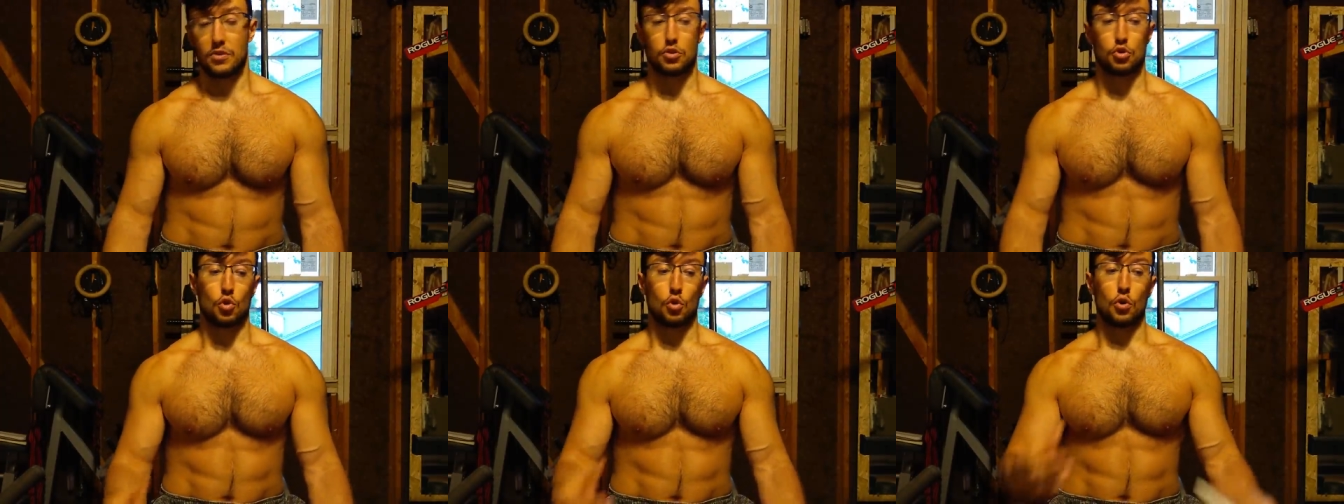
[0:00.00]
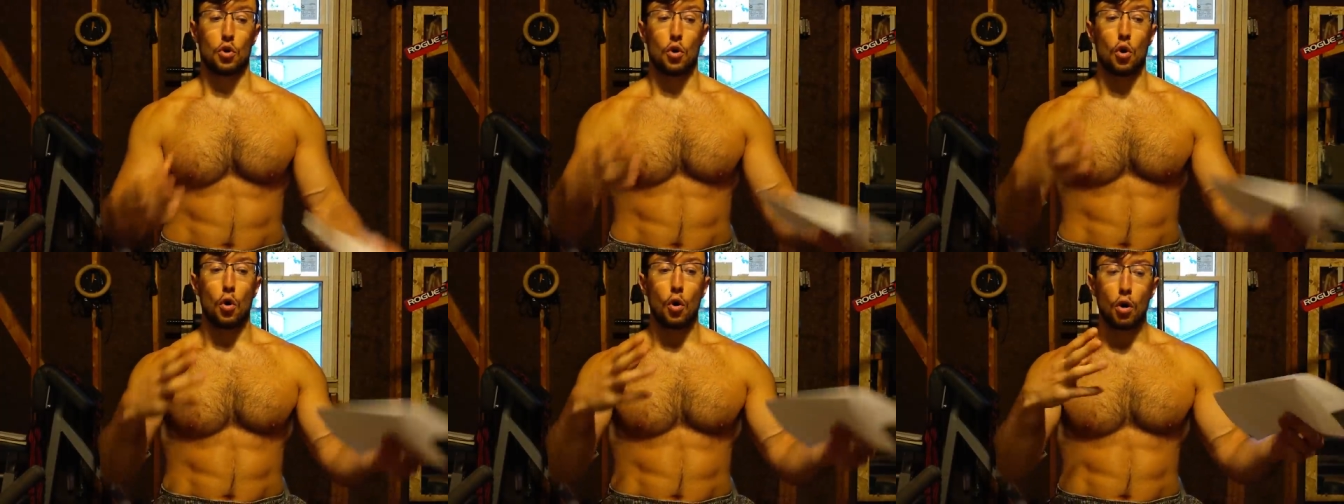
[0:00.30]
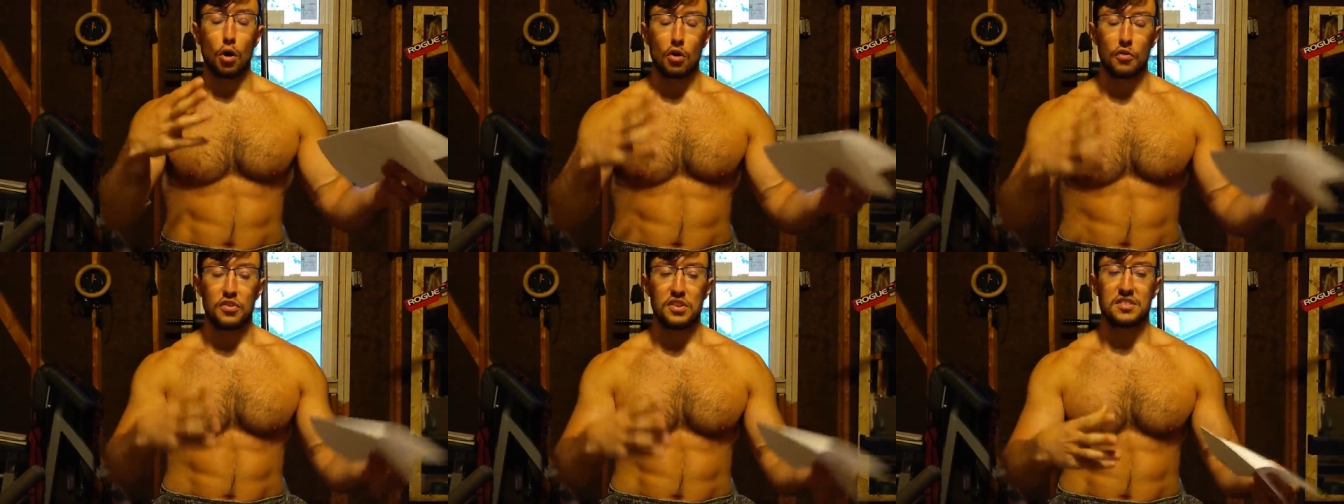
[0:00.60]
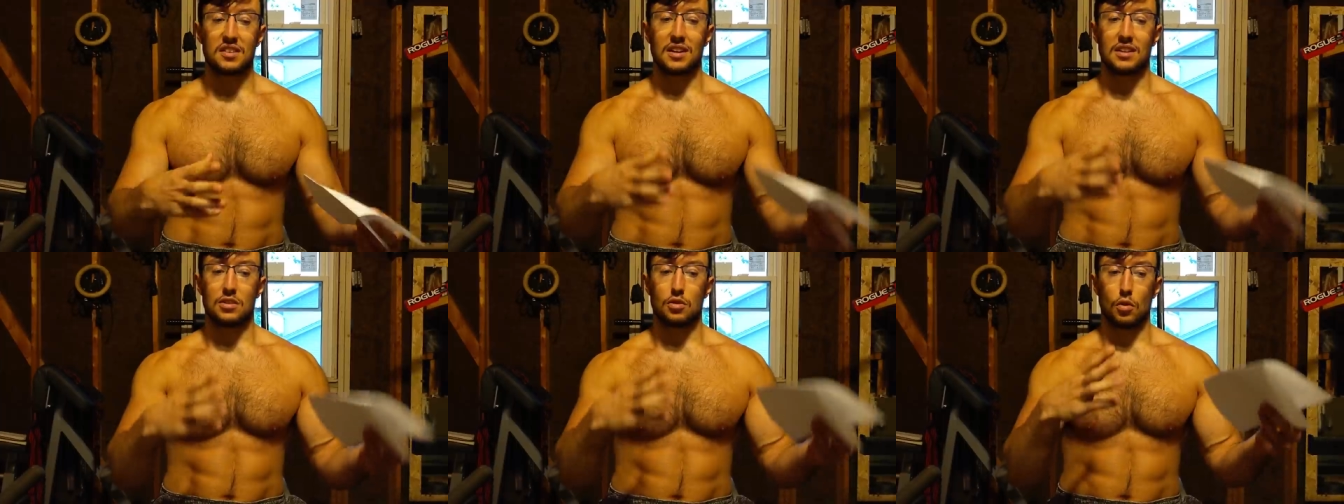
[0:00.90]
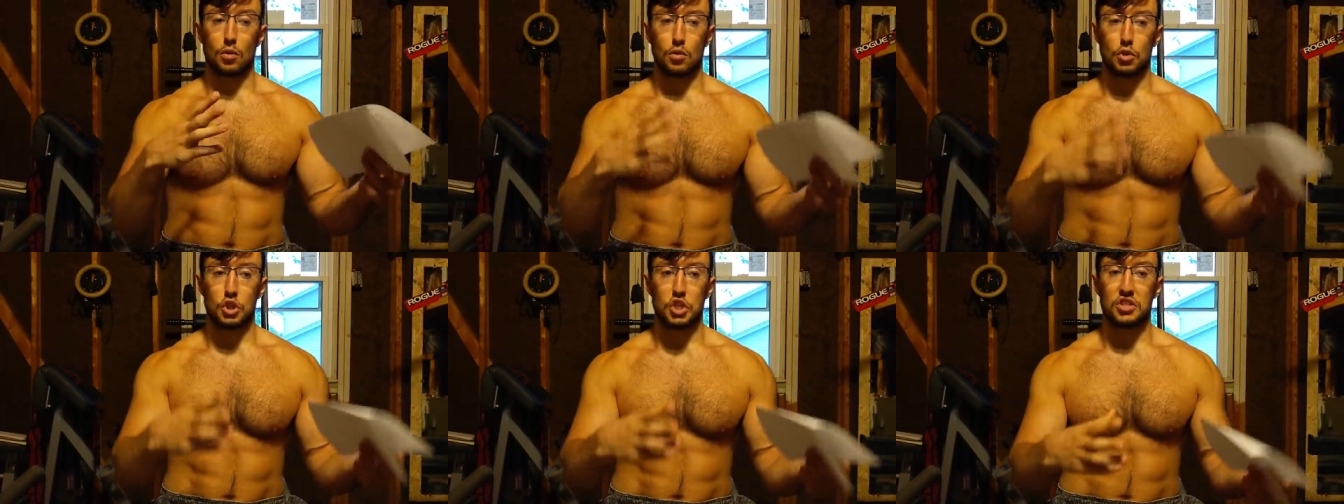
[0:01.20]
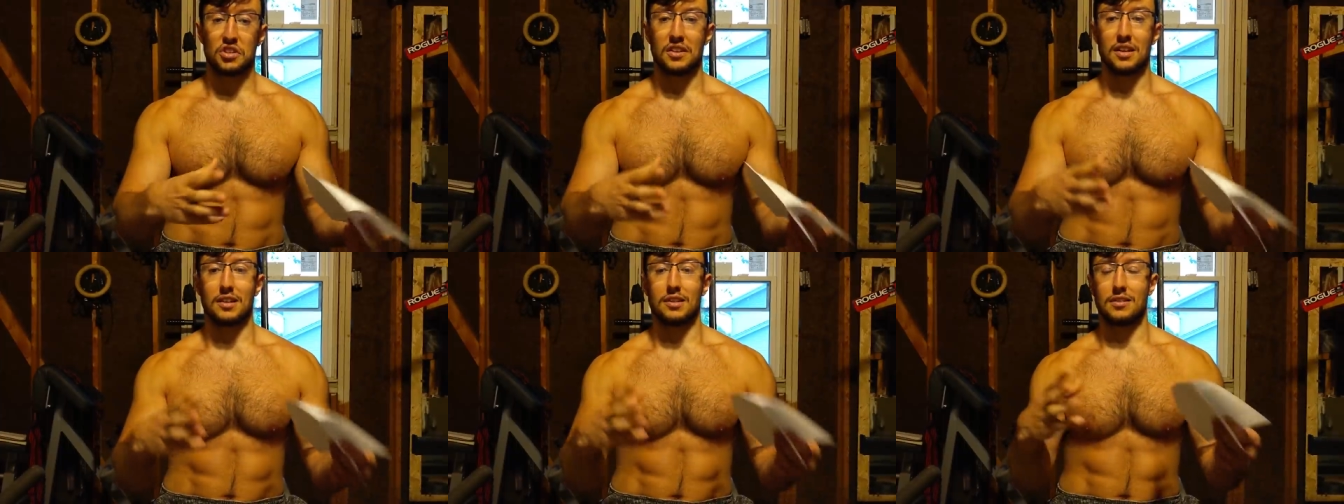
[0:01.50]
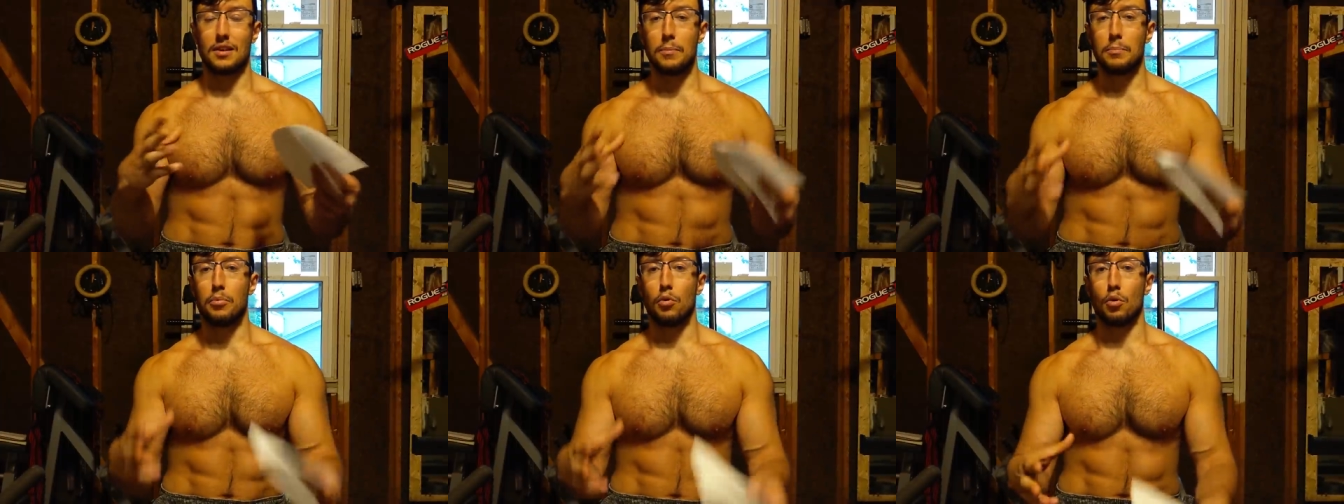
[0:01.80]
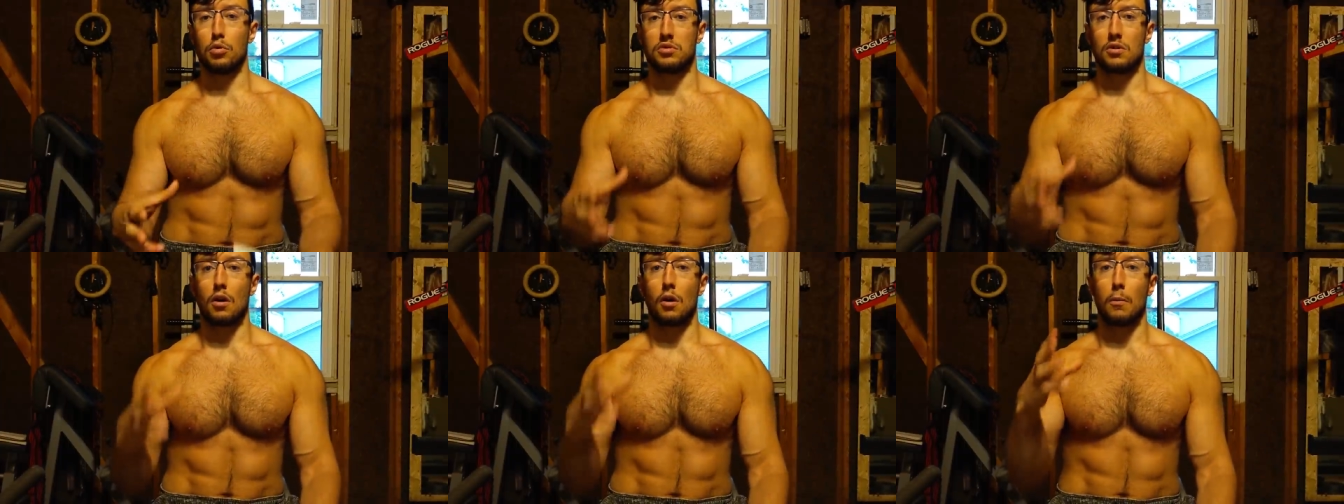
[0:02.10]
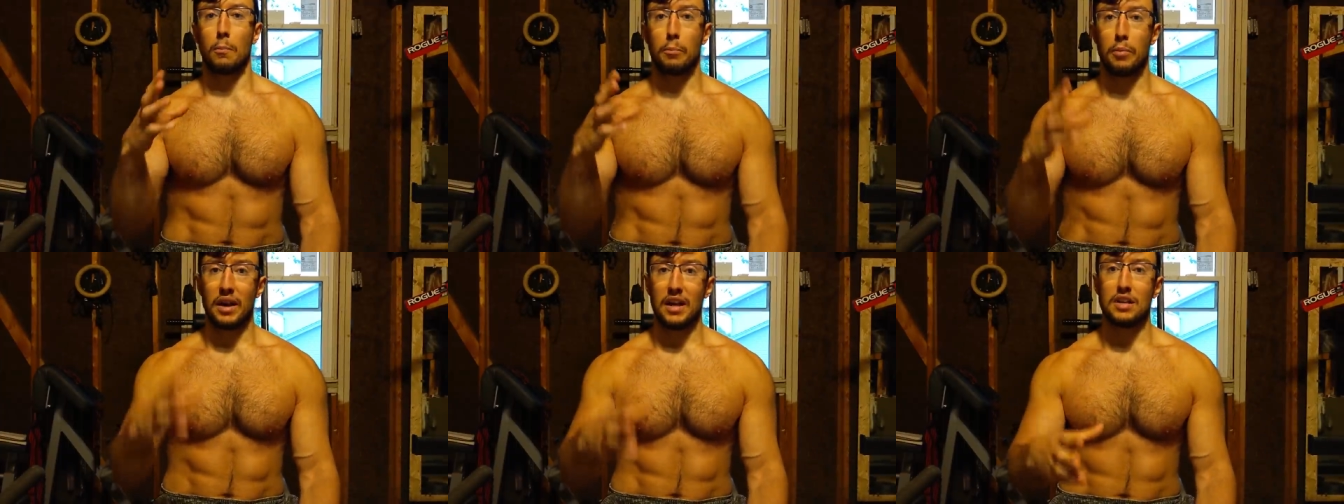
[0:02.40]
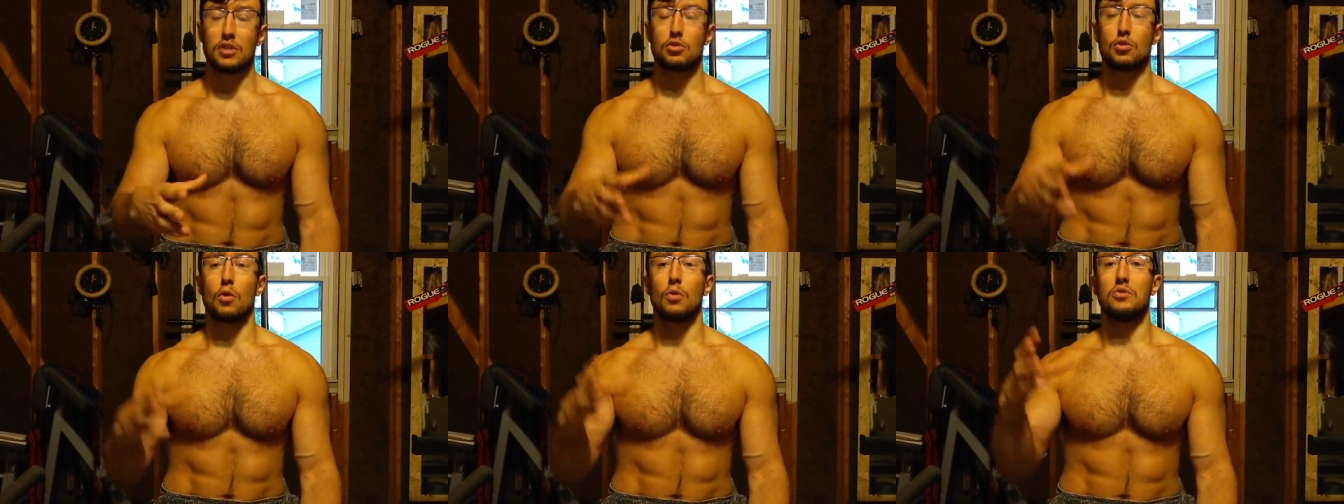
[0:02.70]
So all of his ideologies and examples are based